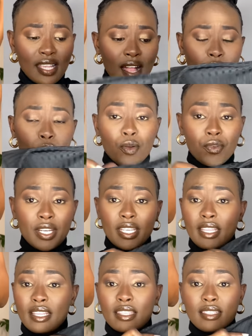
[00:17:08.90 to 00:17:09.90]
tell already
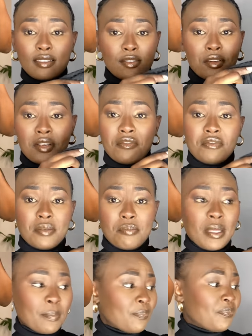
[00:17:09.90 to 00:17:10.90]
that this is not gonna fit
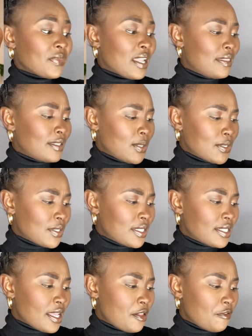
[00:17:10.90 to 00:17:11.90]
me this was on
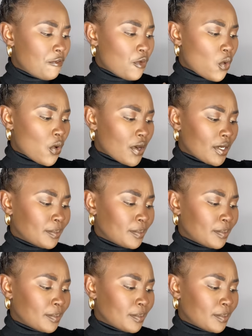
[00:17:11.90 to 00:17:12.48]
sale for